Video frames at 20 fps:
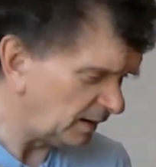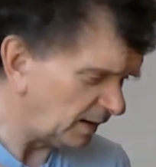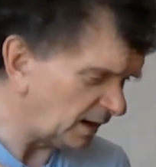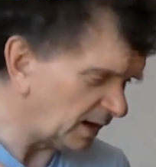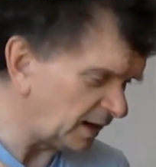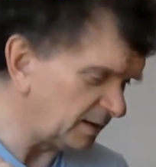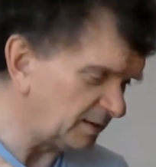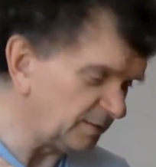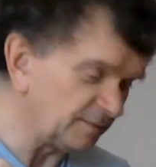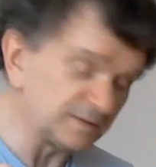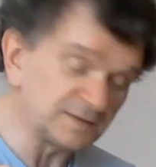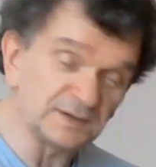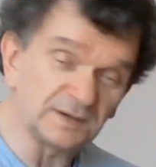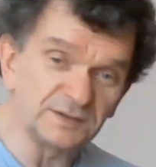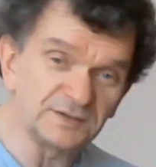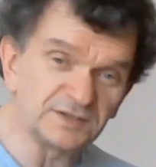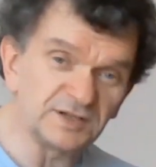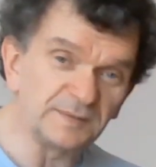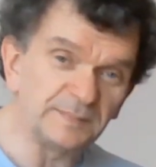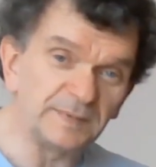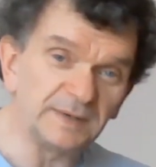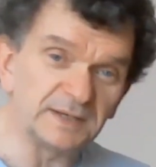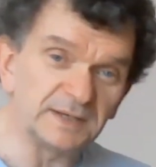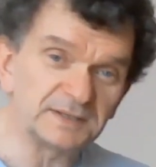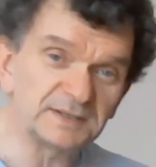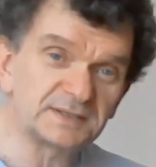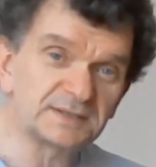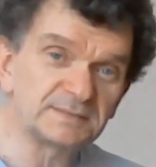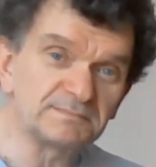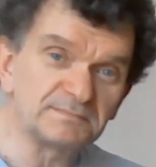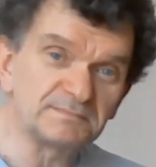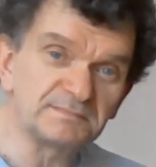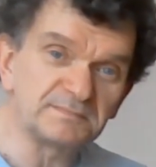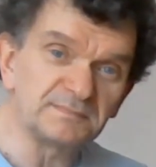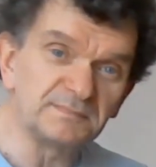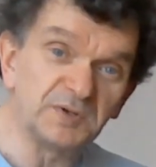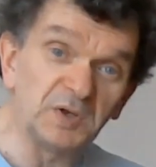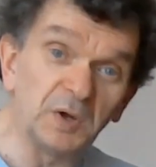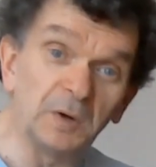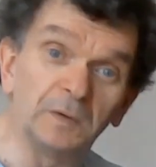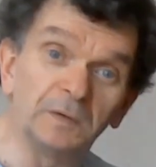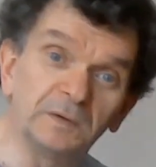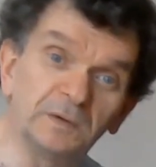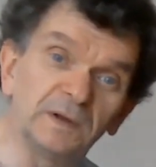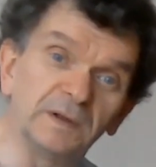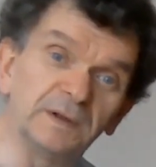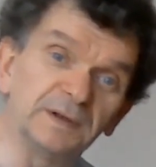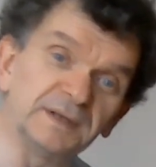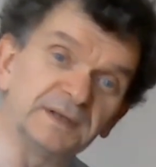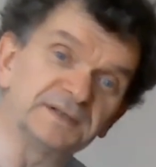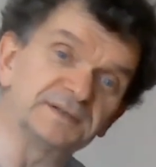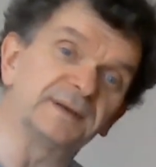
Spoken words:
And you also got a GPS dongle on here.